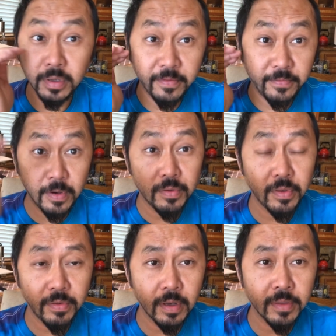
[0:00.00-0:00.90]
focus
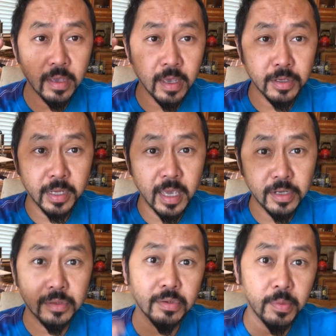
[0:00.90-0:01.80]
on the
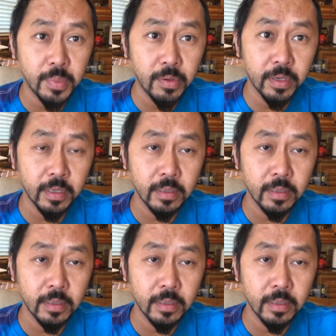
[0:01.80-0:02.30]
educational component.